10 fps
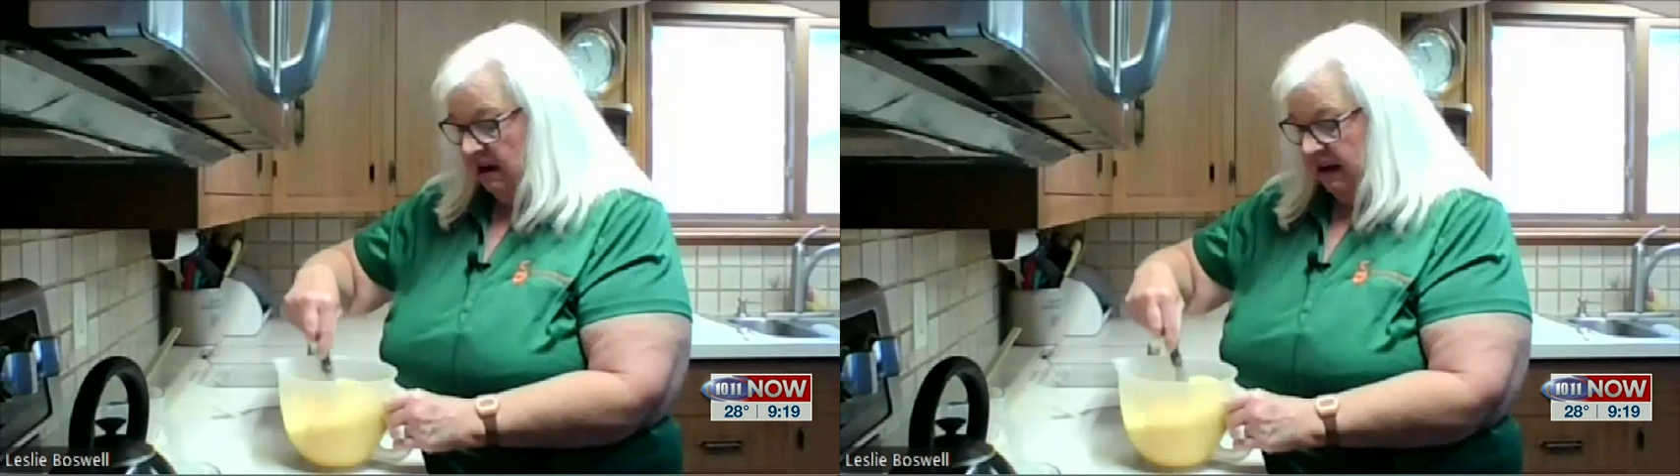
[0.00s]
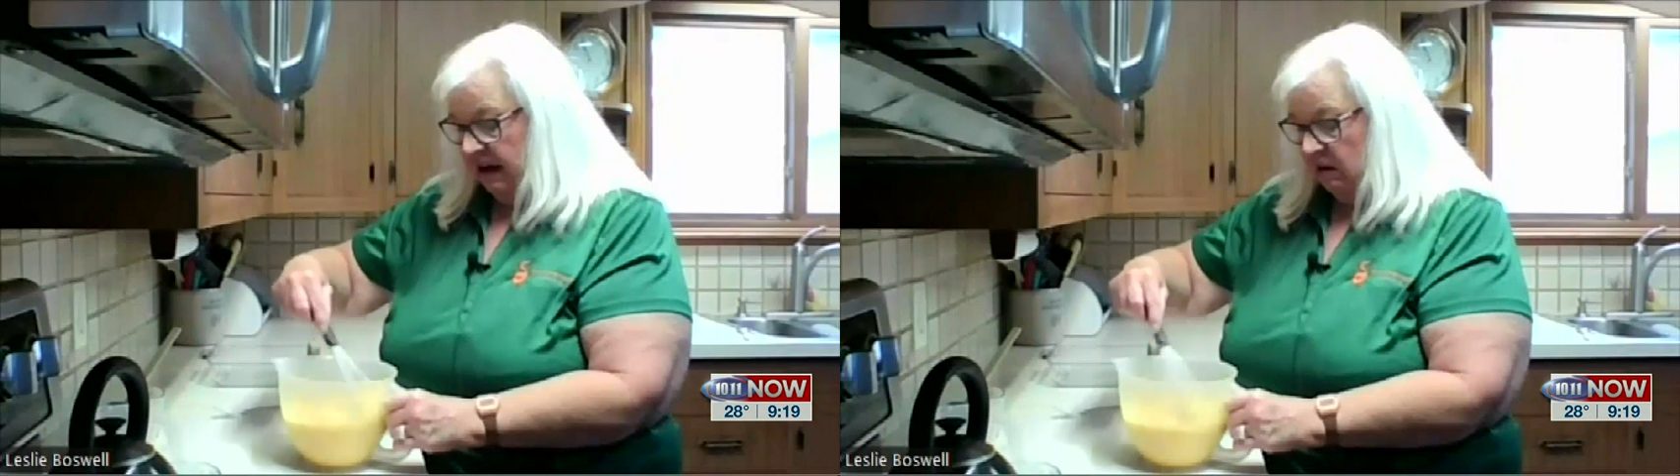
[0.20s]

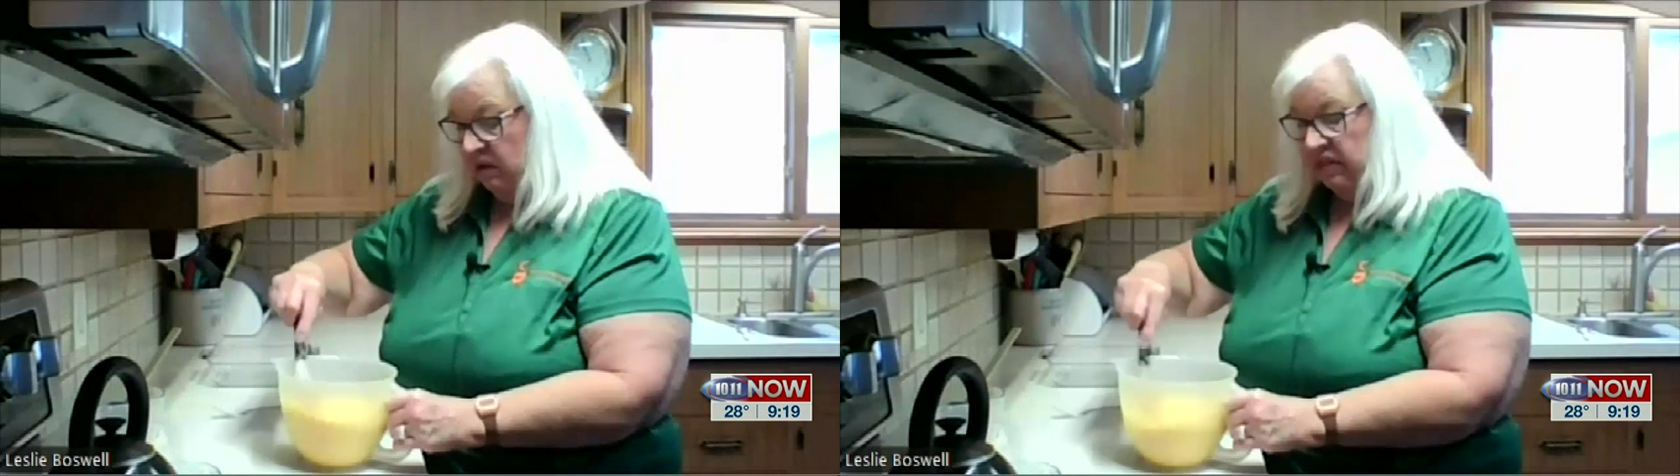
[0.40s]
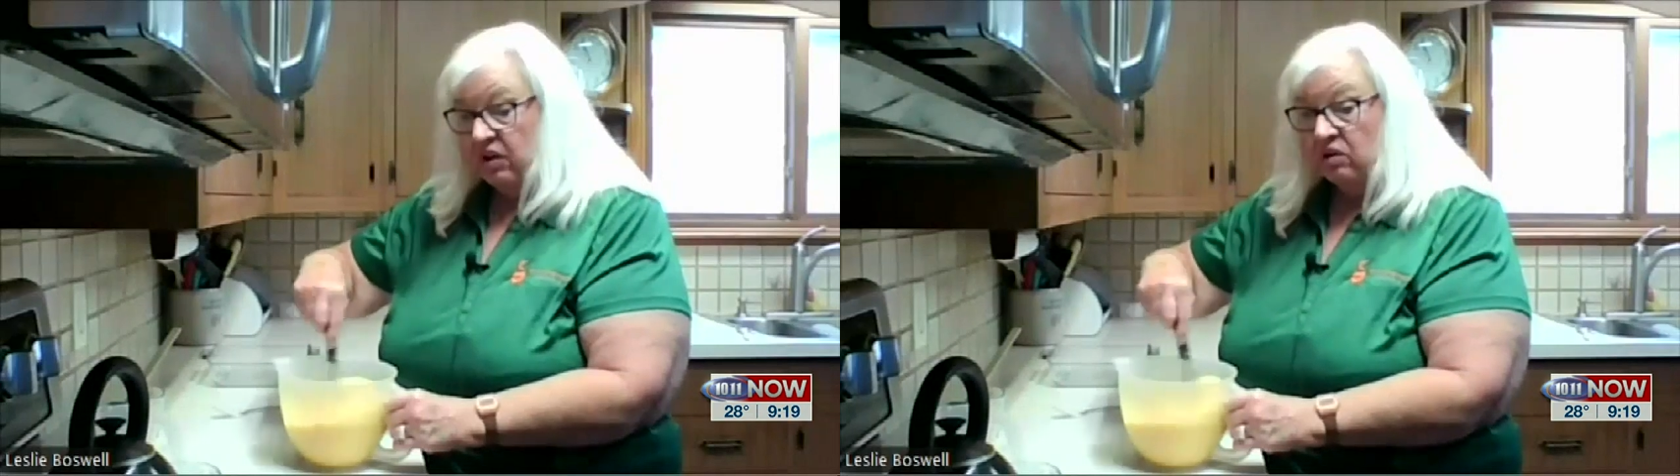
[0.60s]
and
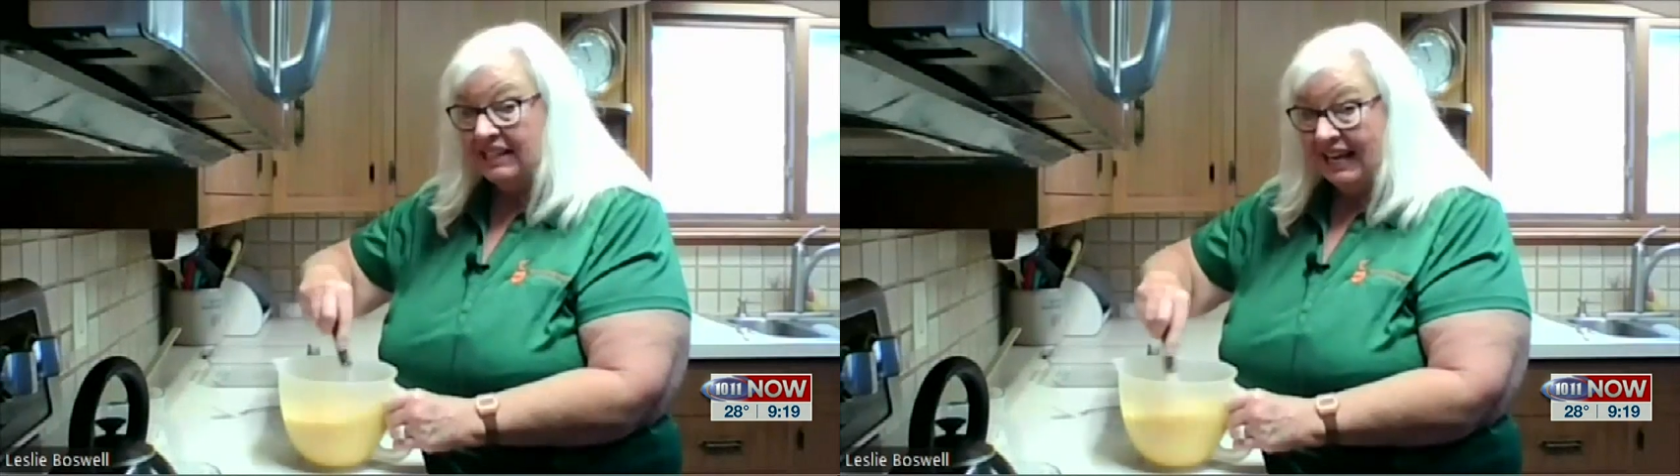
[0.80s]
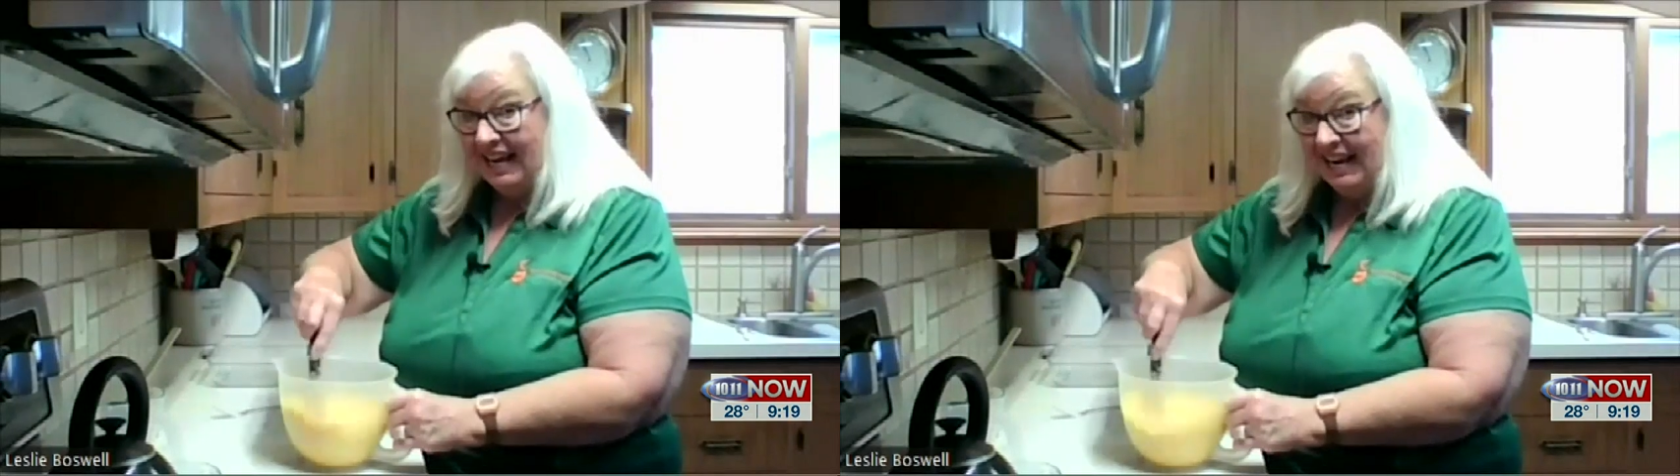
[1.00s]
with
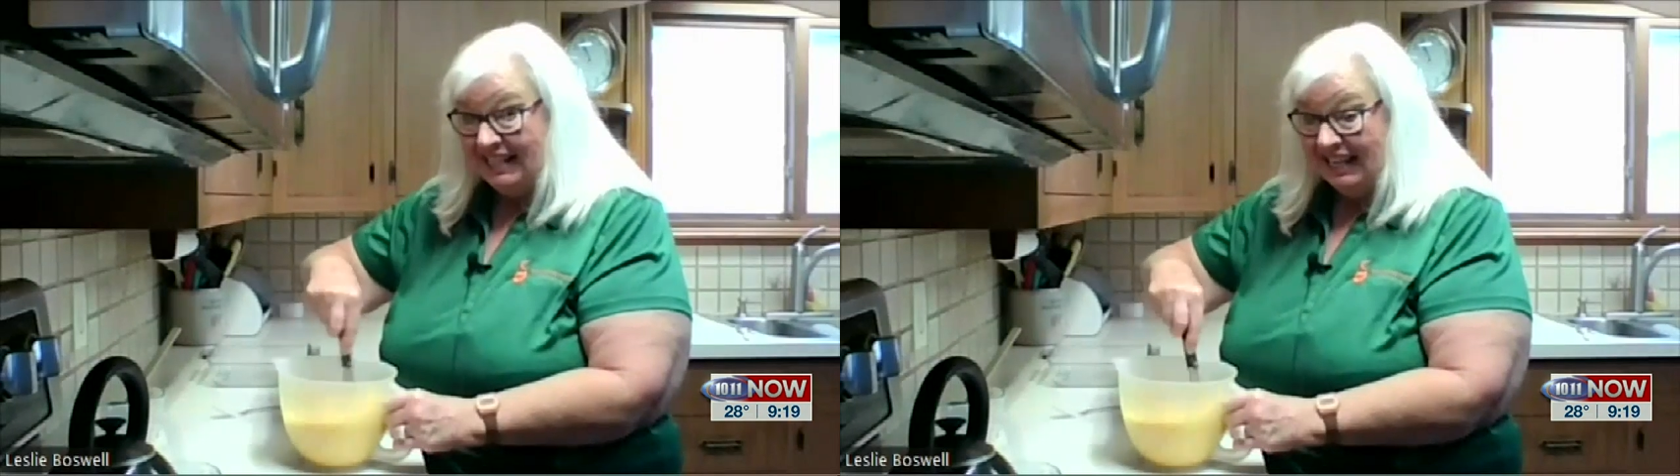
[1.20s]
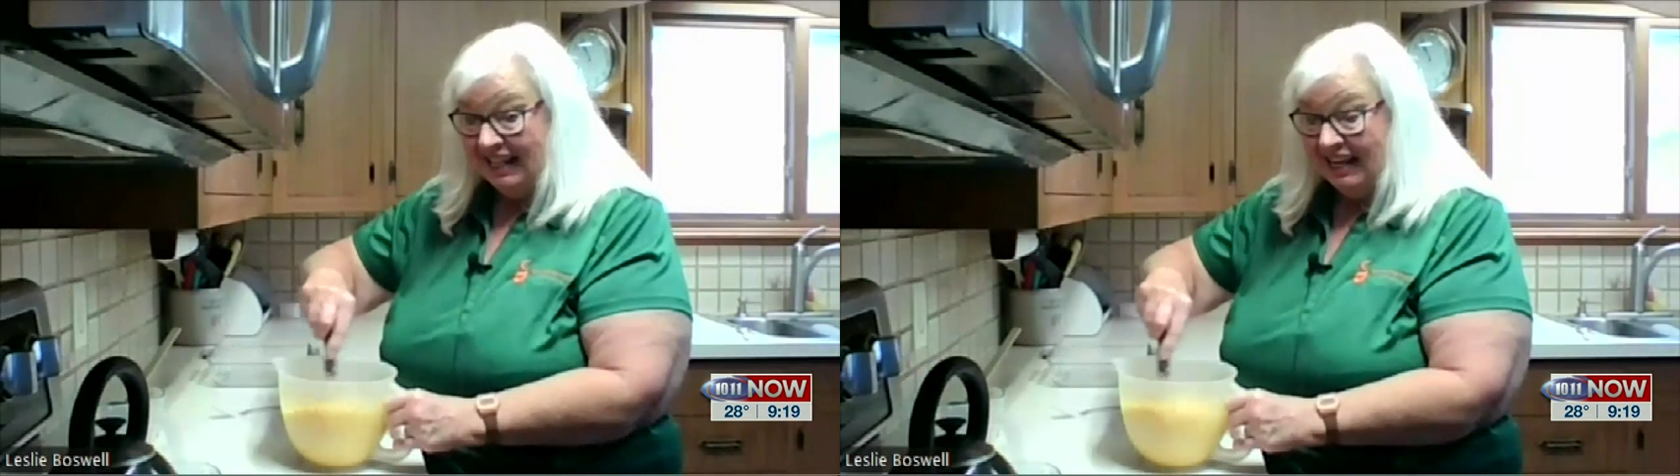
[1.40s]
those
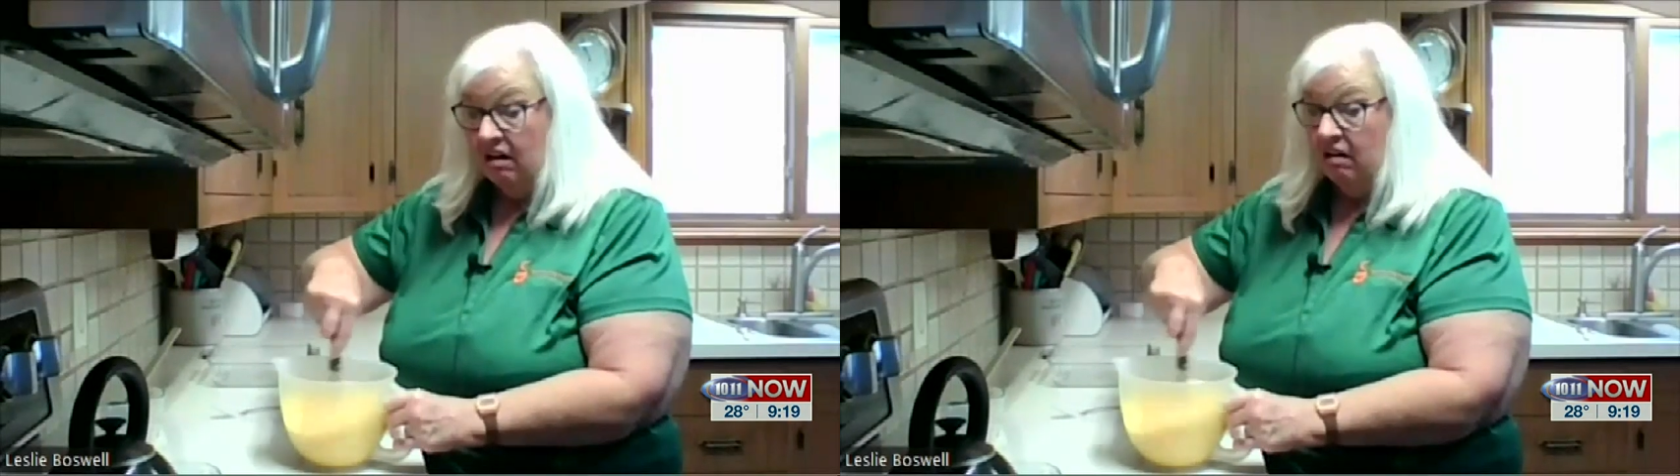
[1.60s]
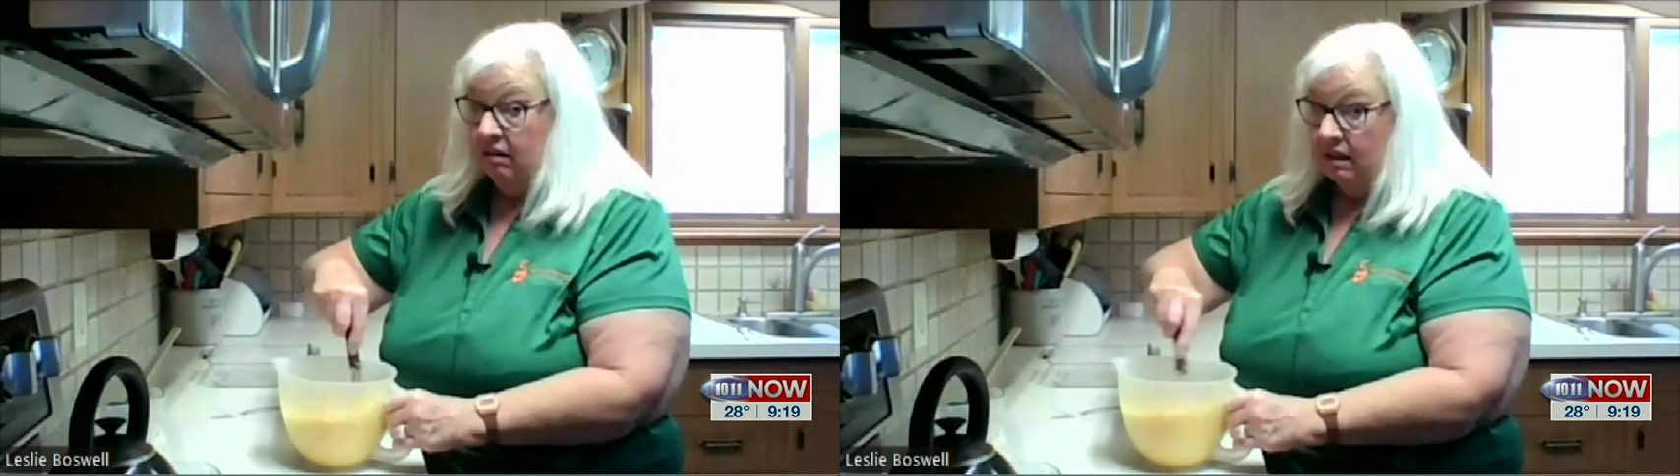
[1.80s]
eggs in there,